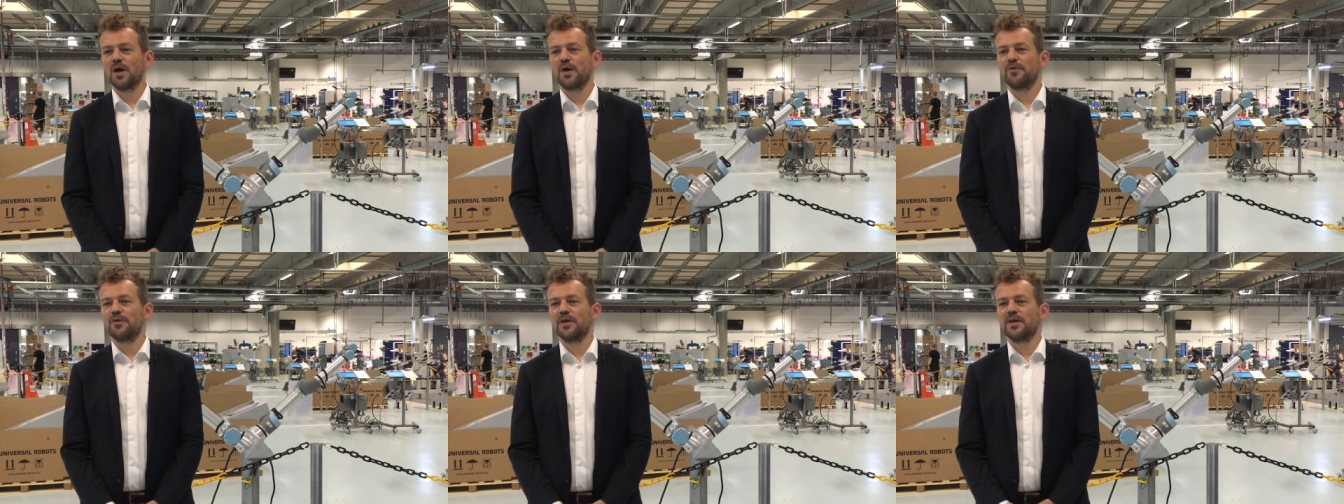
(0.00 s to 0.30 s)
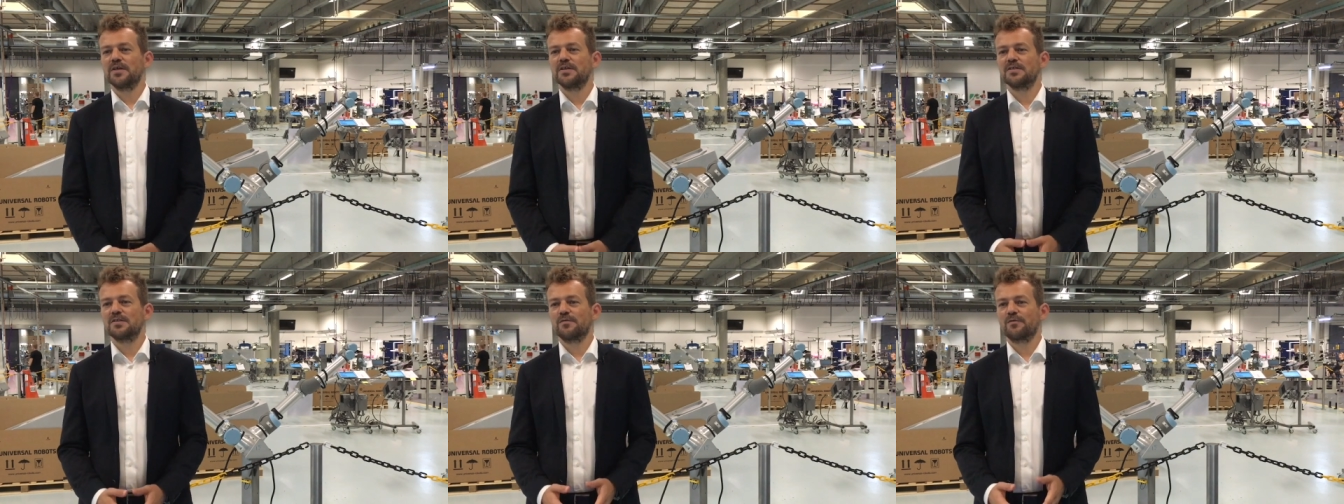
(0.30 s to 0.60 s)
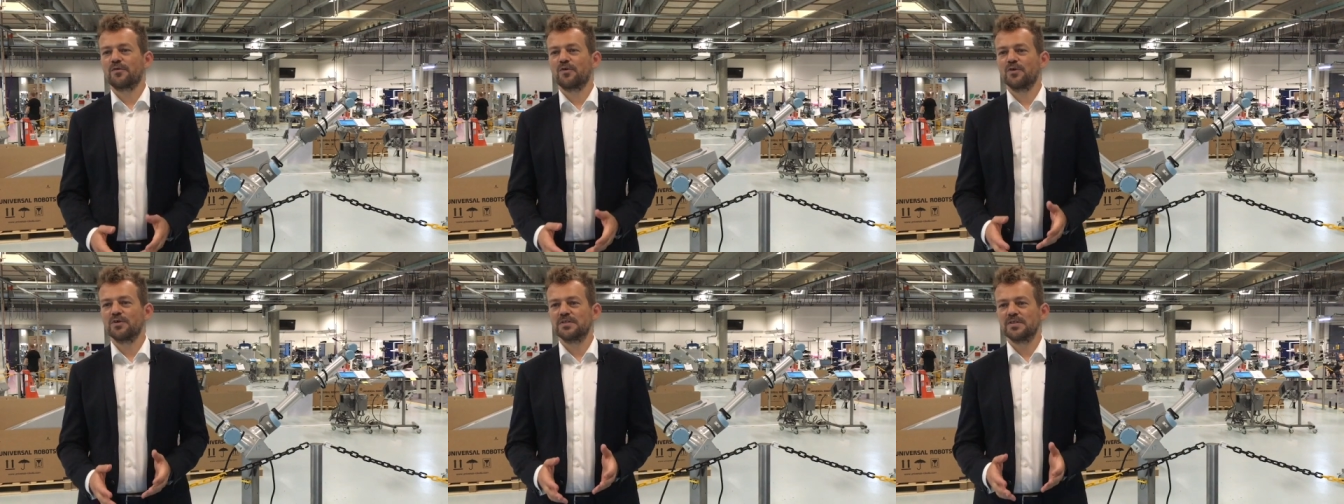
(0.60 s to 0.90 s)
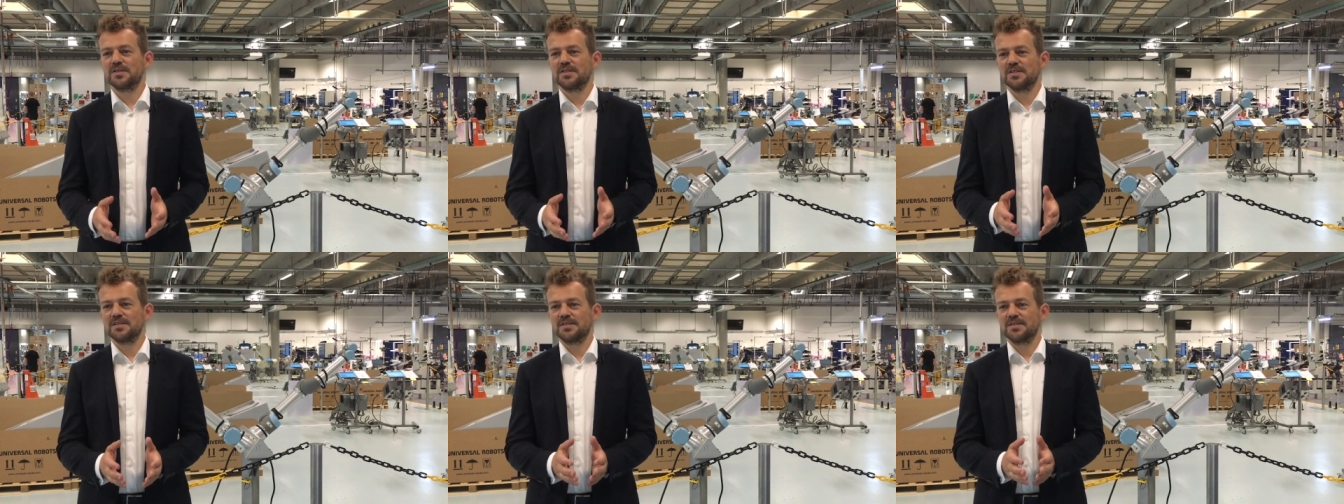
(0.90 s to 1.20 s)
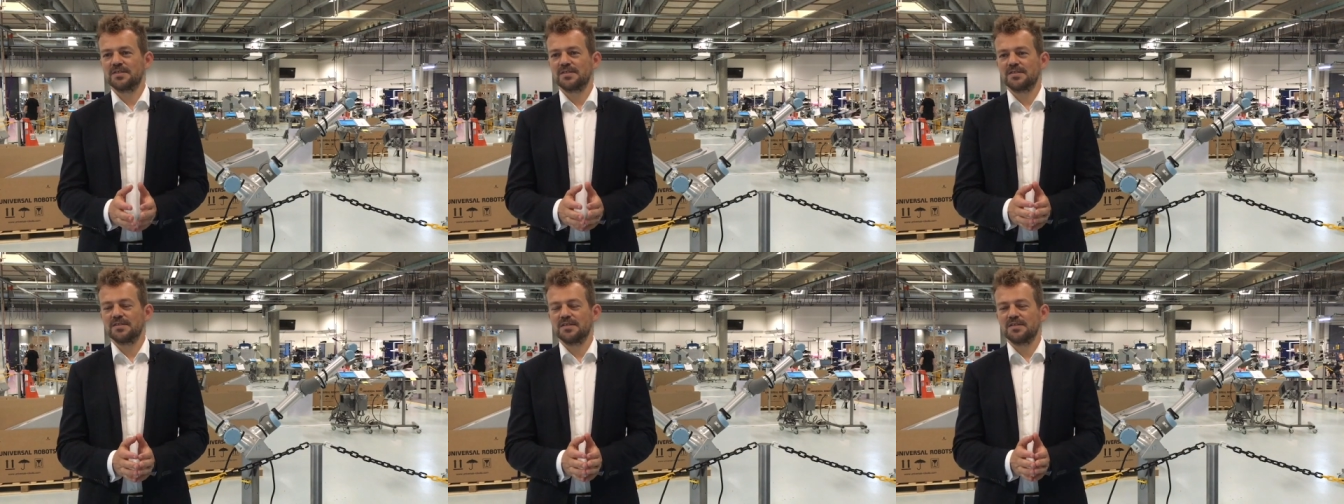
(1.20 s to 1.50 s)
I think, is of course that
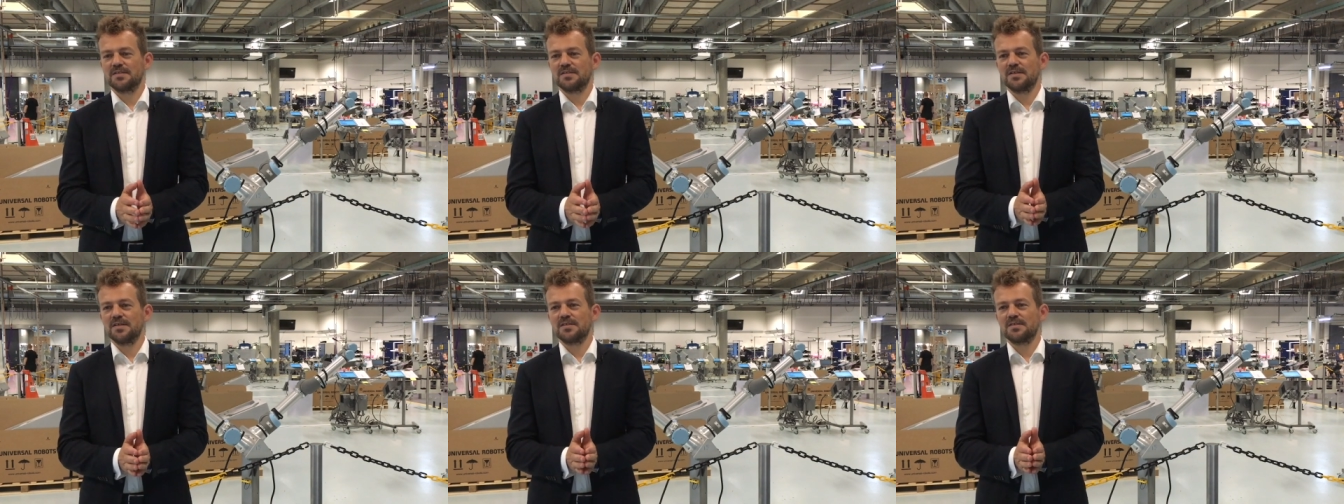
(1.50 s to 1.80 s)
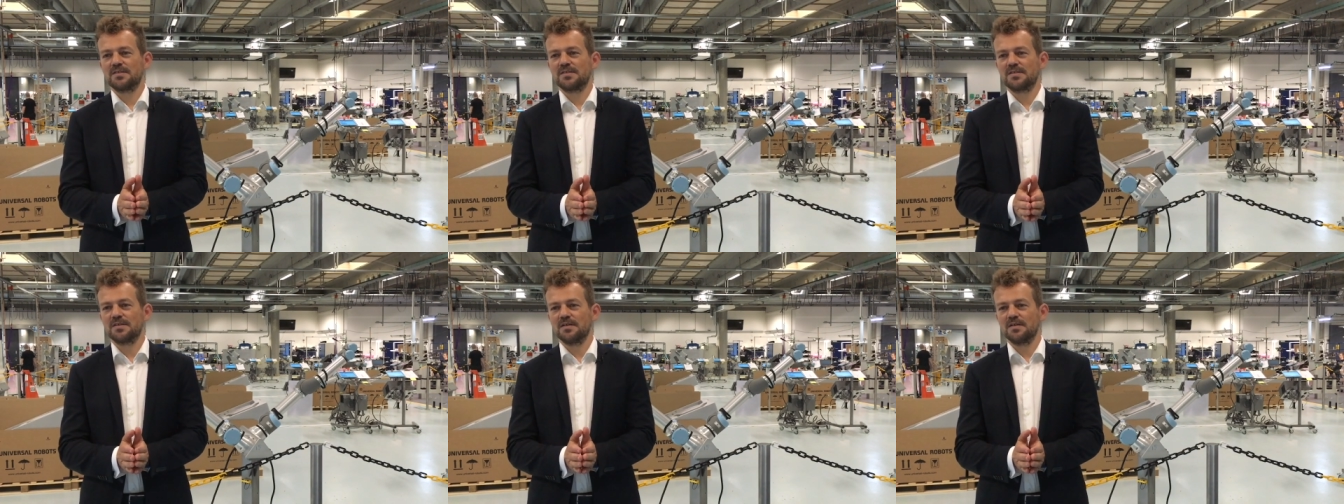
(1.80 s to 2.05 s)
it's it's this.